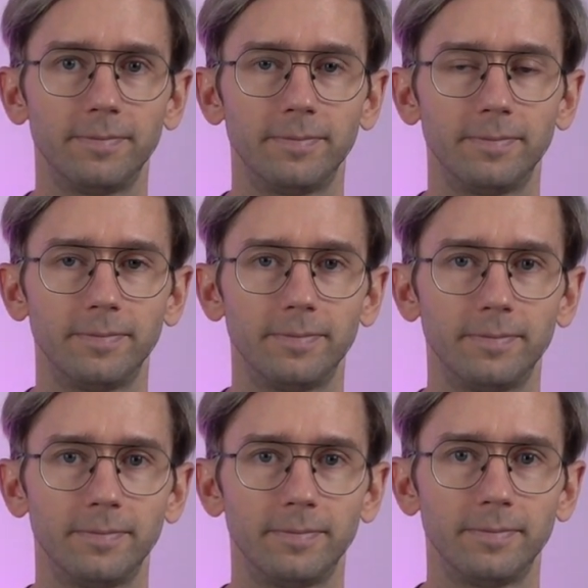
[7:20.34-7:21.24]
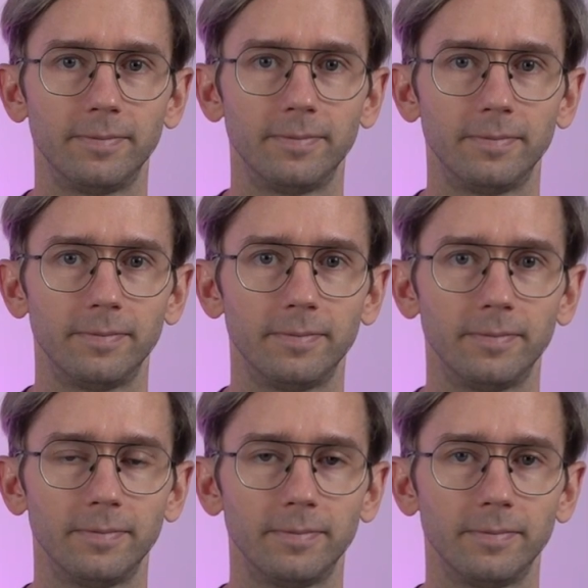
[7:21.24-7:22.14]

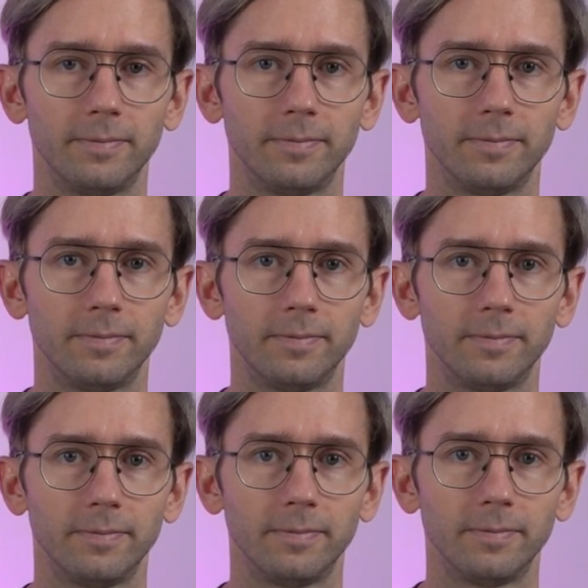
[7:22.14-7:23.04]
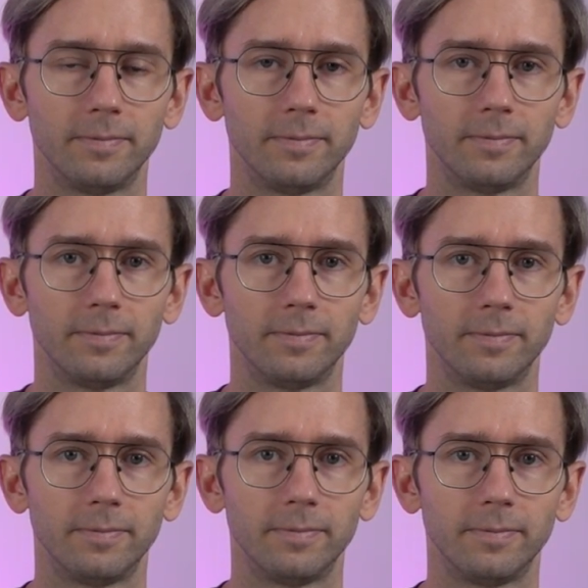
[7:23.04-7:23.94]

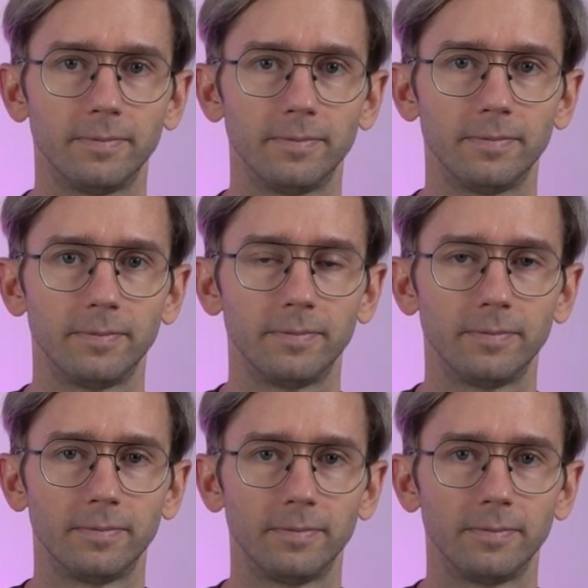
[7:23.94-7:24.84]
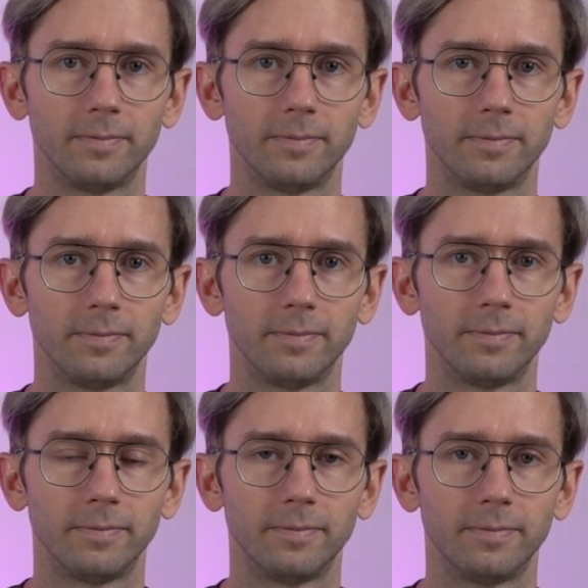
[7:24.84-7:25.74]
[no speech]